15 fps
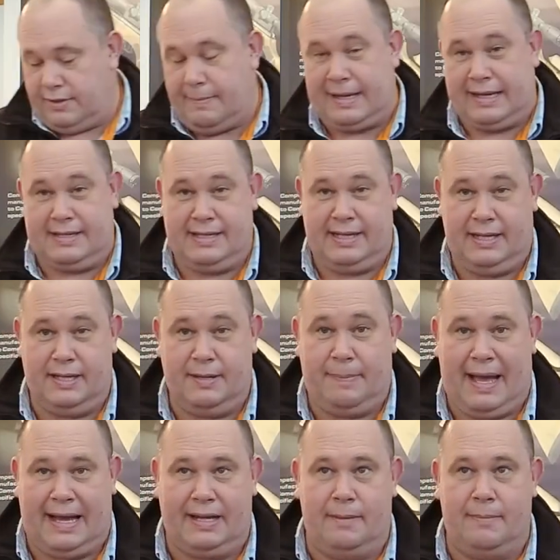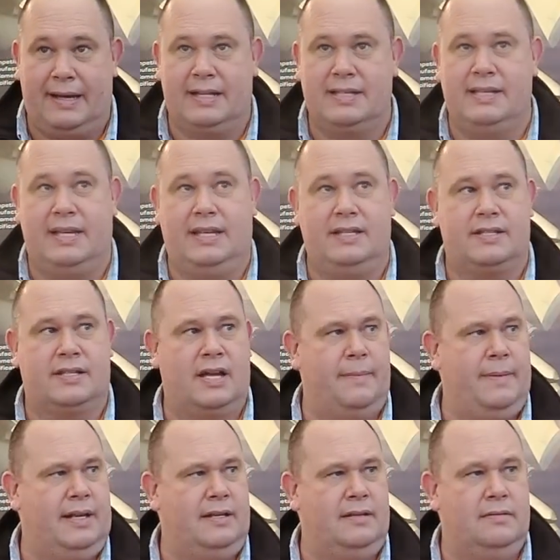the magazine at the back. Now the magazines
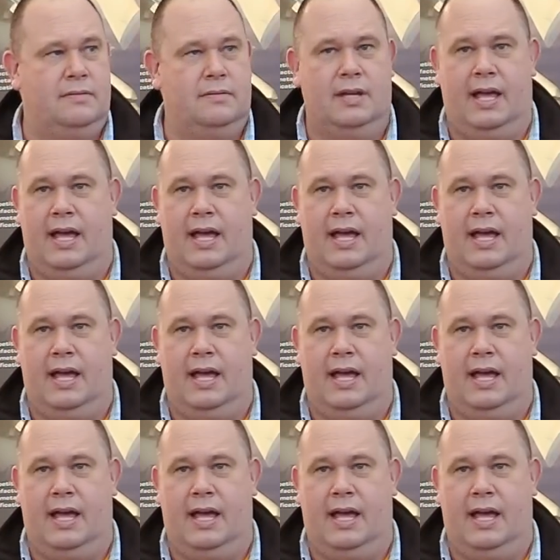come in